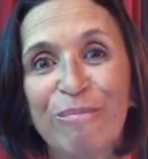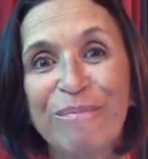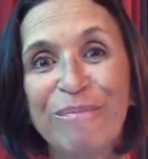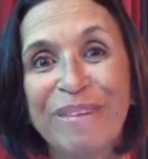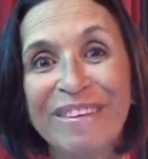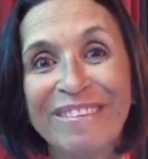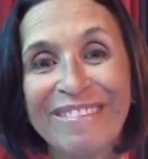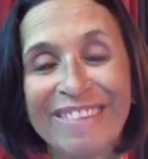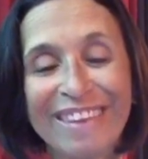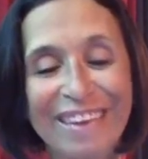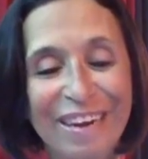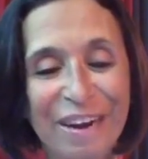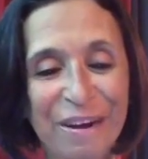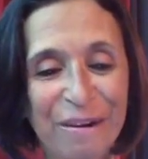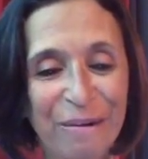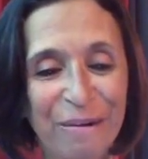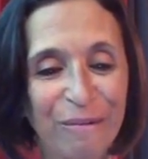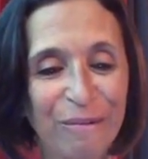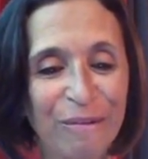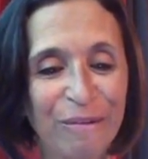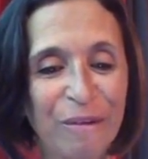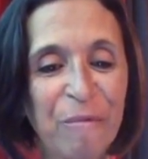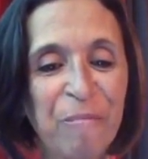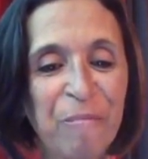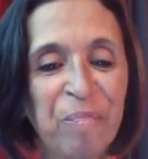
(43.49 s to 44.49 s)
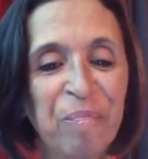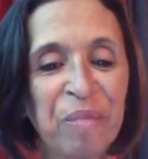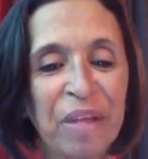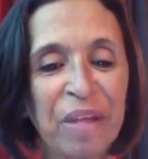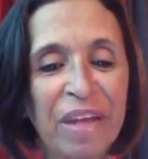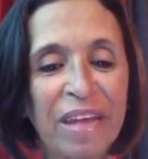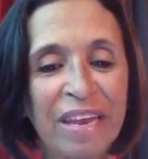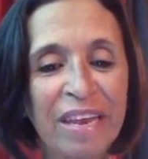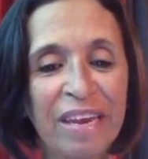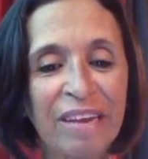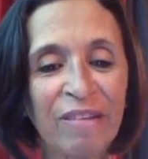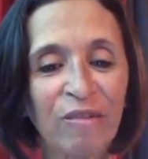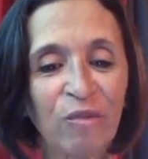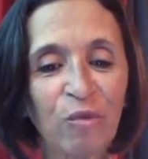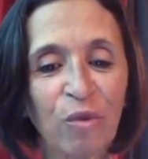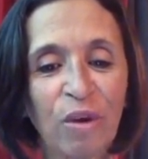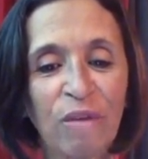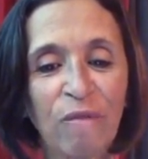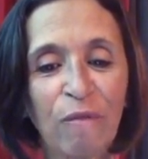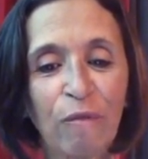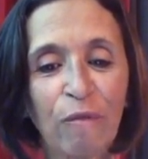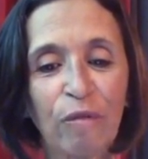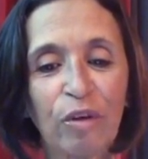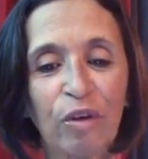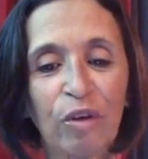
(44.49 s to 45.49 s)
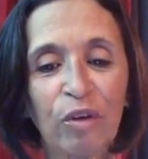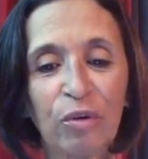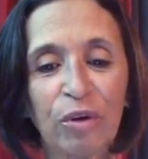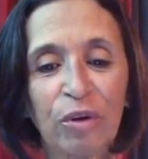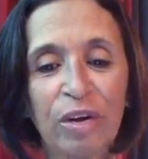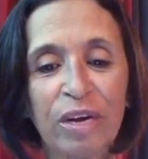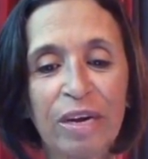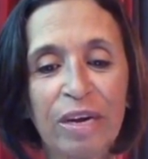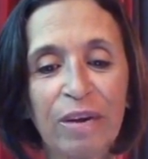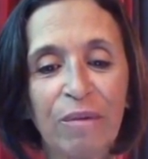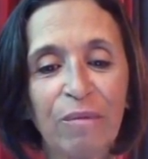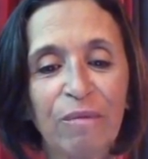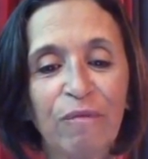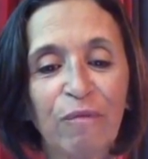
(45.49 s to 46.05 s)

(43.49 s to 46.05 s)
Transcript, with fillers: Mosquitoes. It is great for deterring,